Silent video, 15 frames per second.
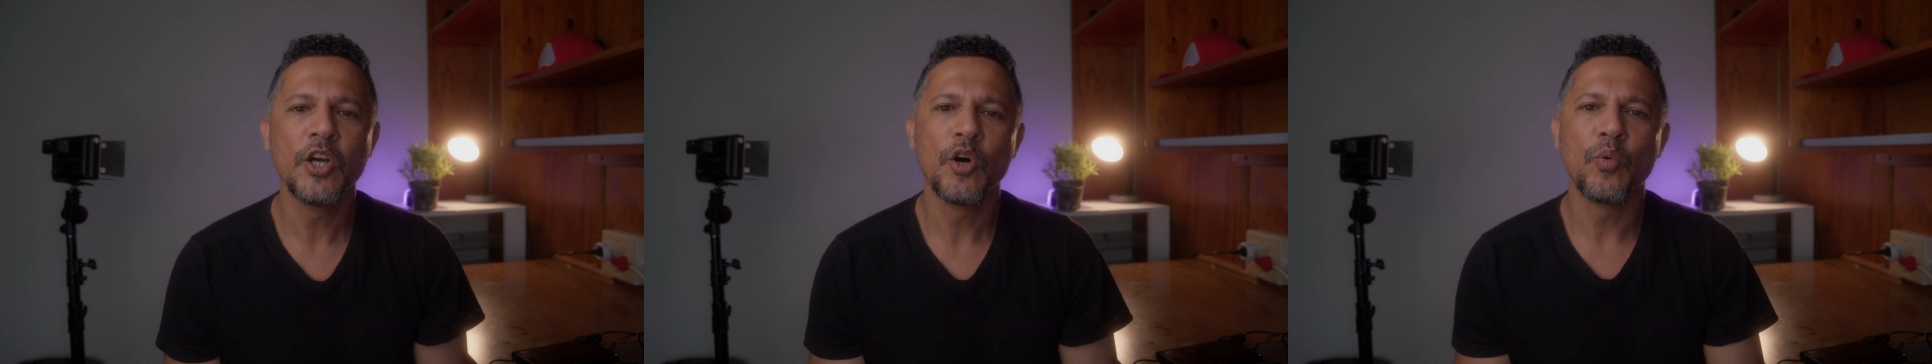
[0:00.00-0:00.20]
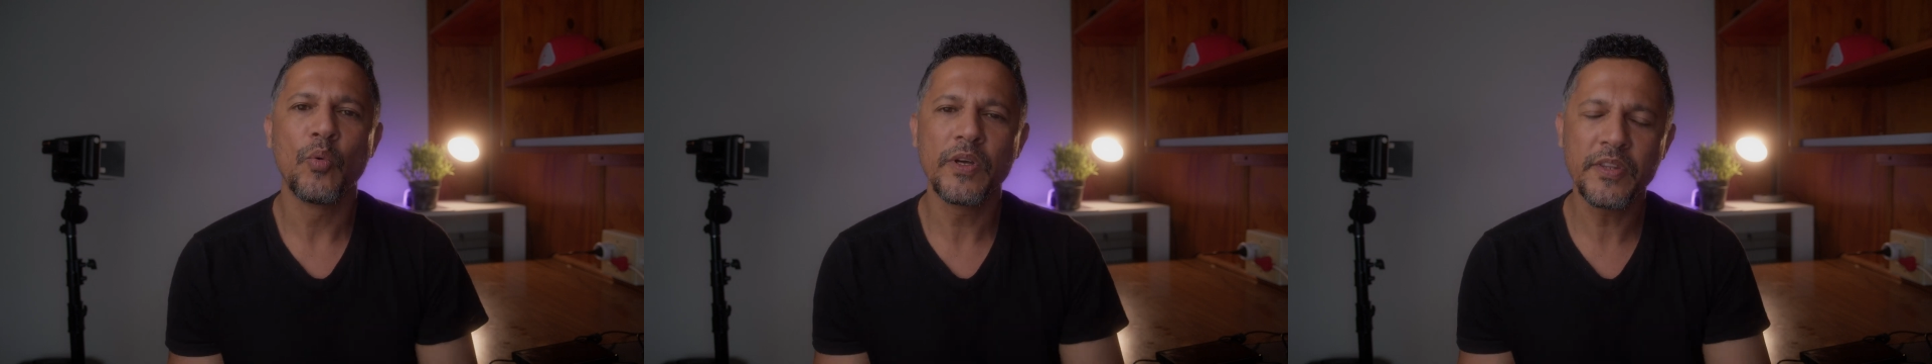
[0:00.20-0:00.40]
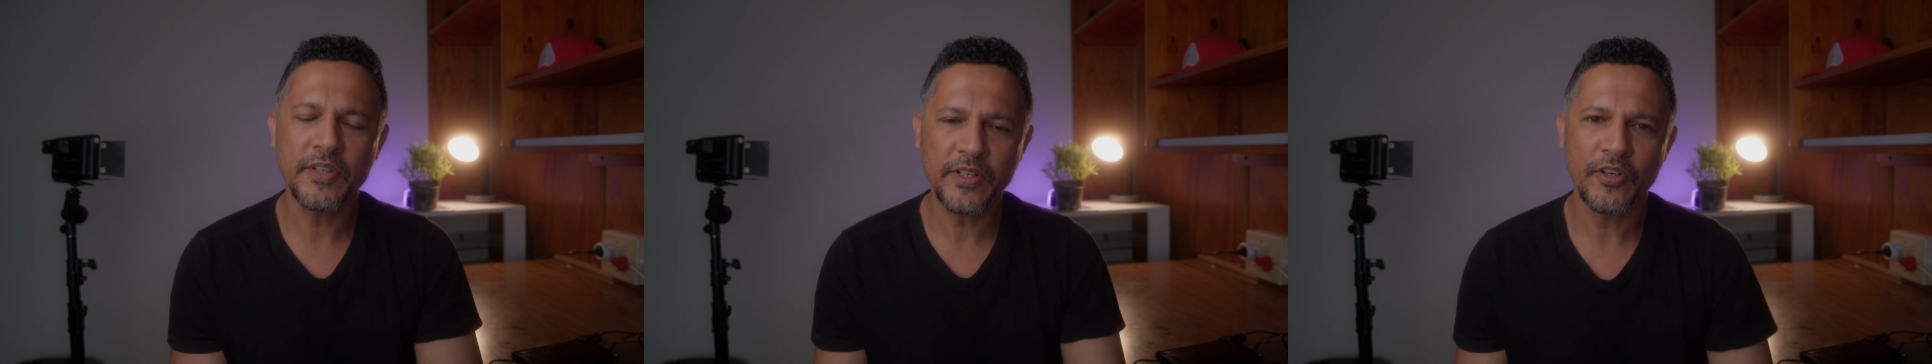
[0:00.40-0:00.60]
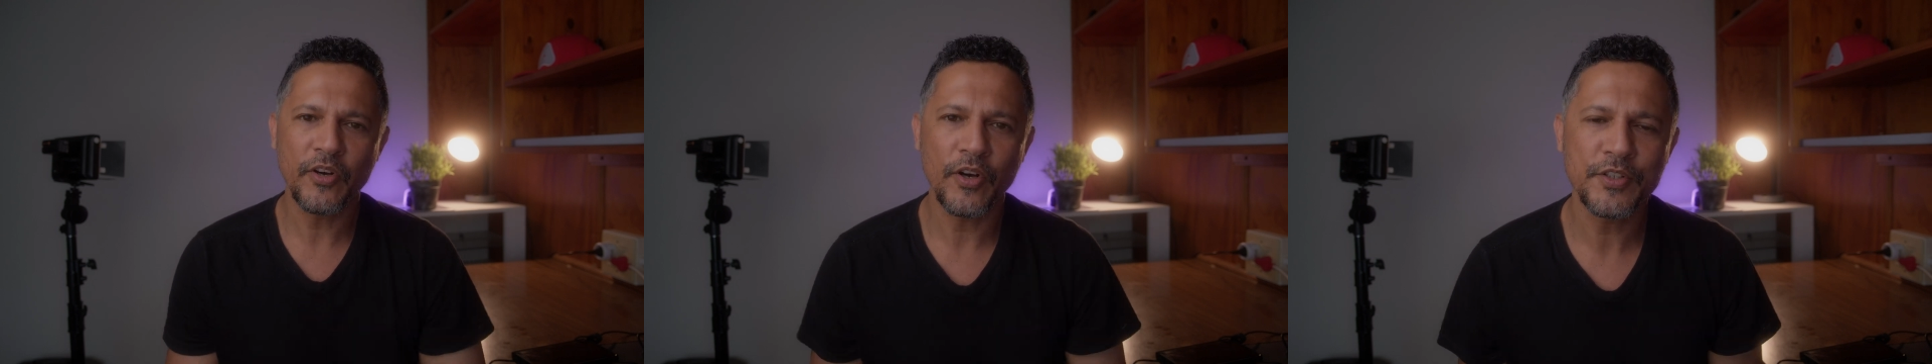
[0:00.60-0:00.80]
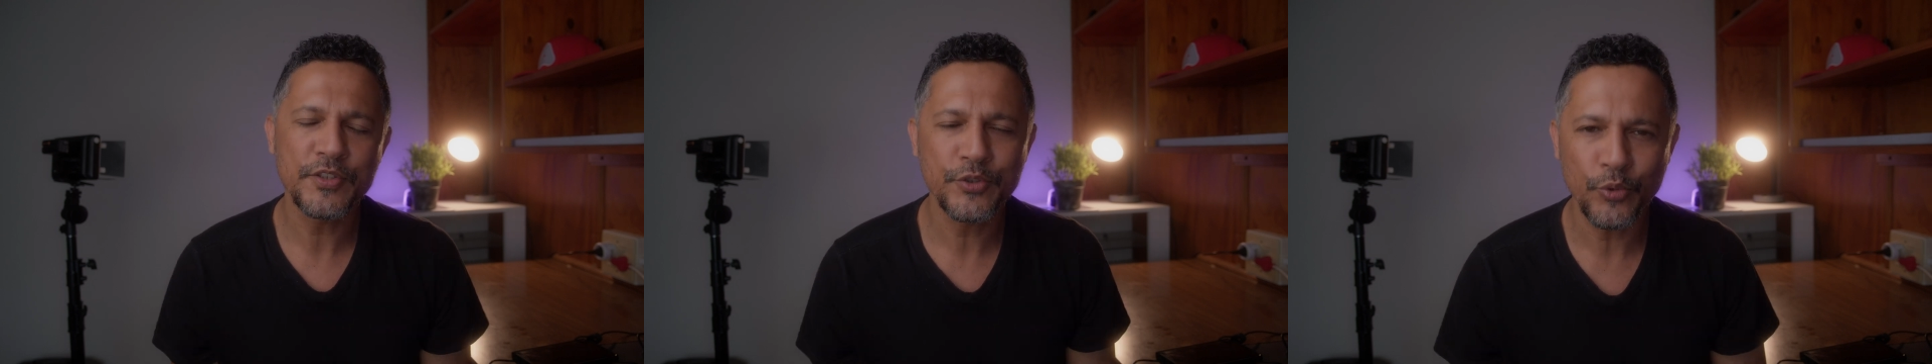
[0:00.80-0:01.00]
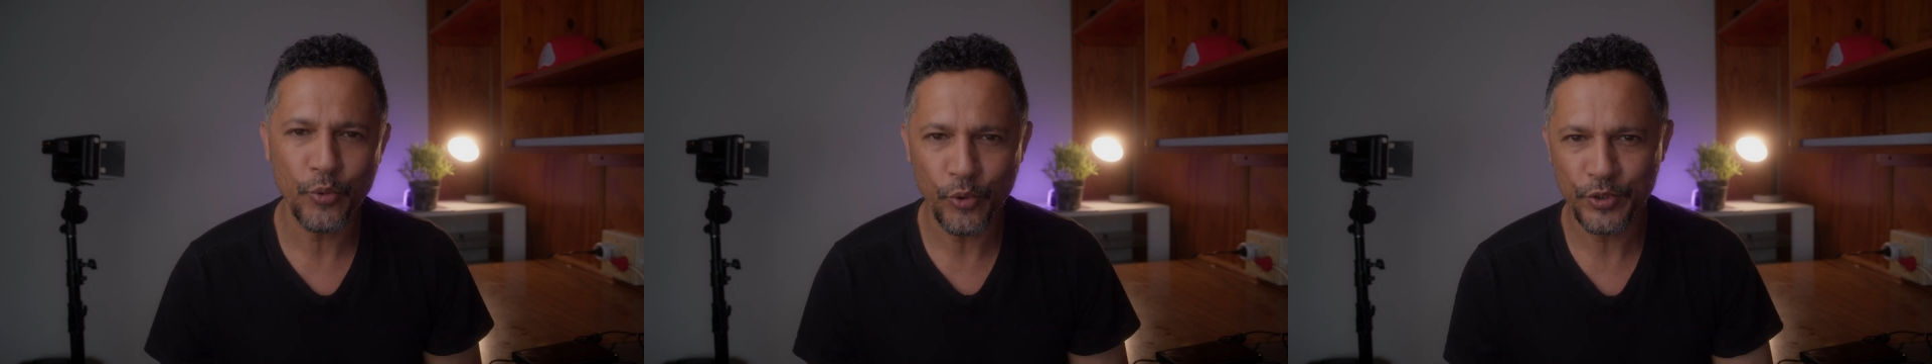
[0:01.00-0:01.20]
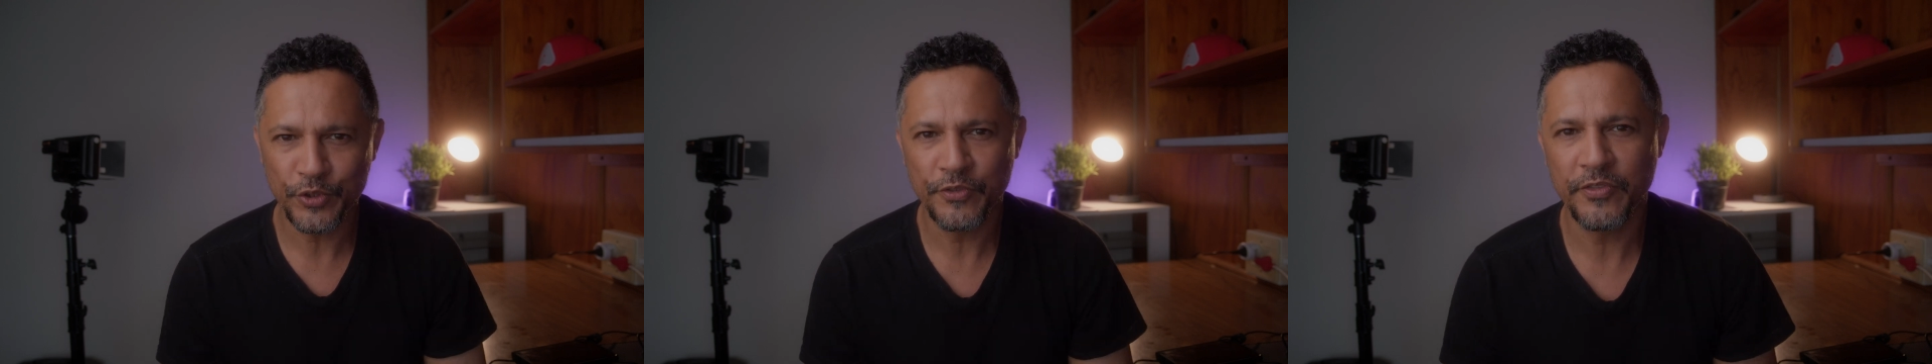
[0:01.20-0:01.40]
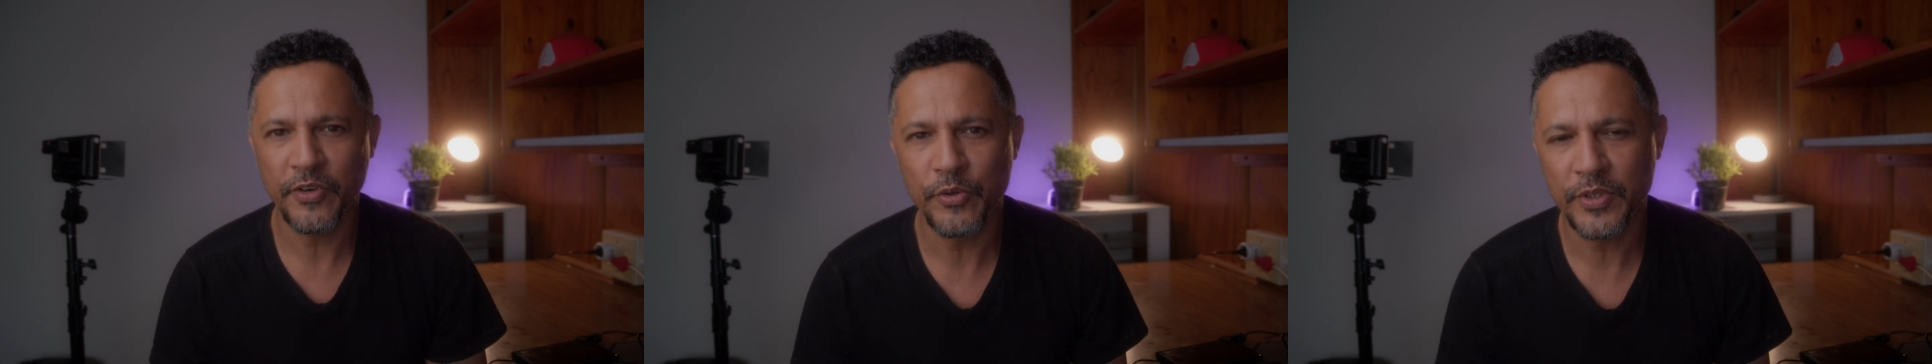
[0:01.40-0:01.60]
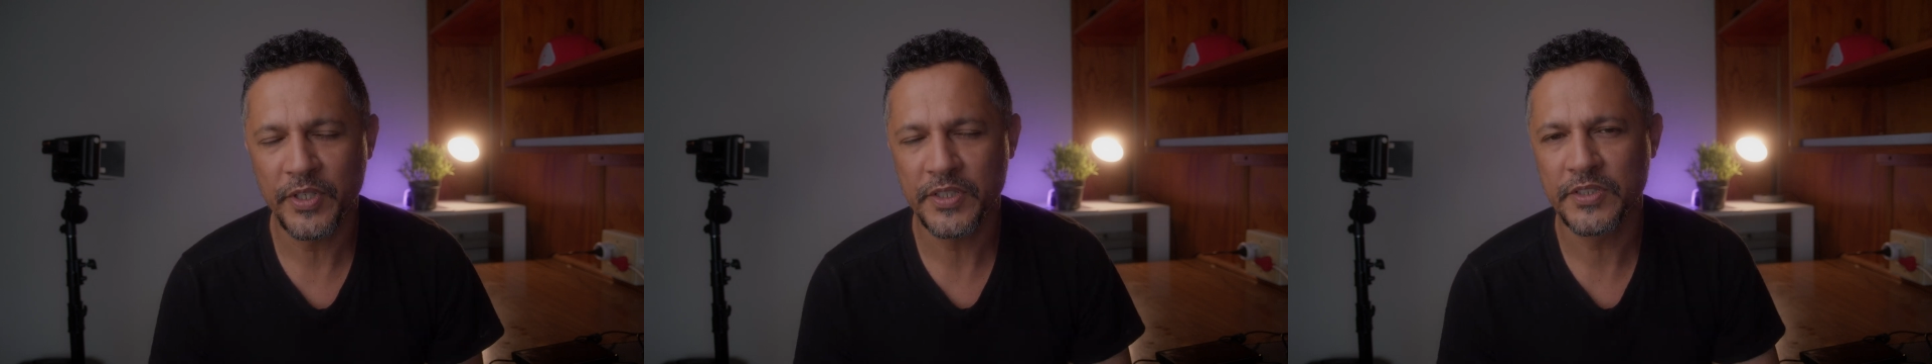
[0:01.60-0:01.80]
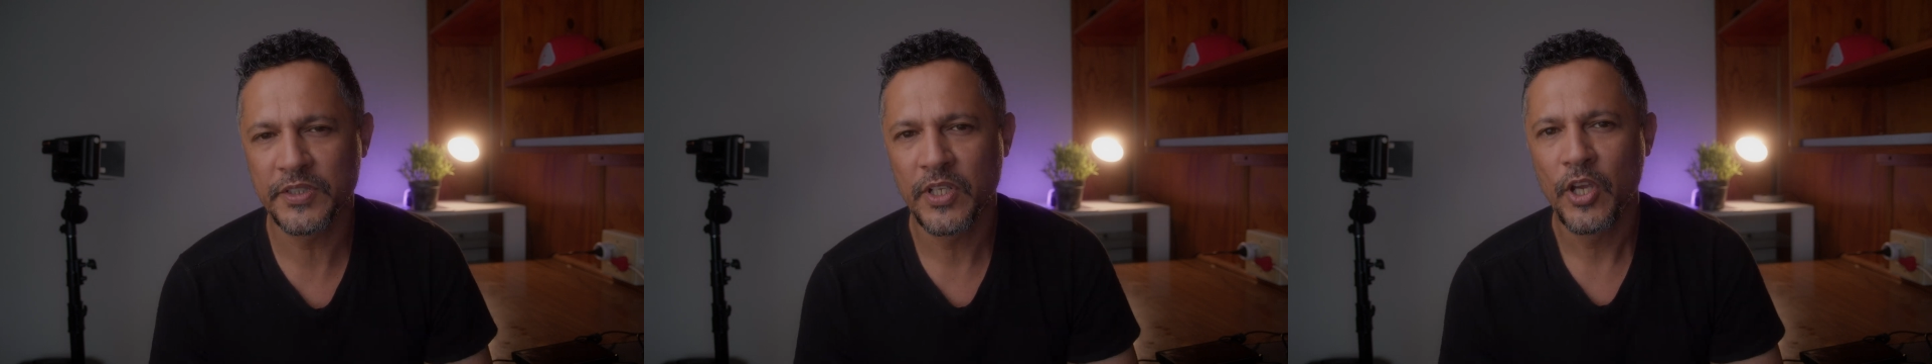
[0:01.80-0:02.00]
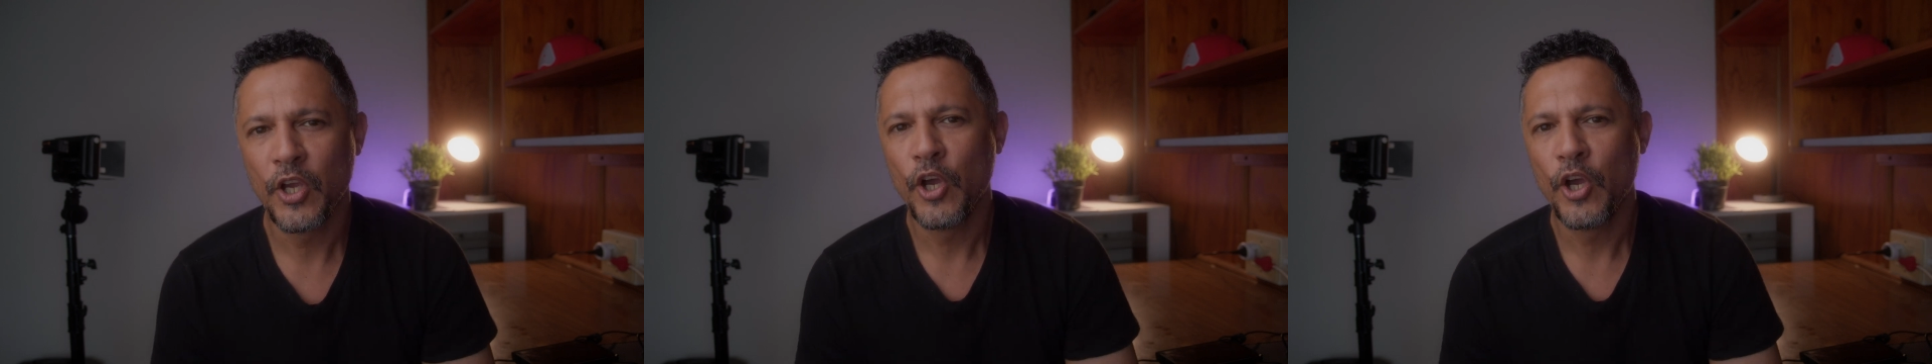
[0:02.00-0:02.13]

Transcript: with regards to autofocus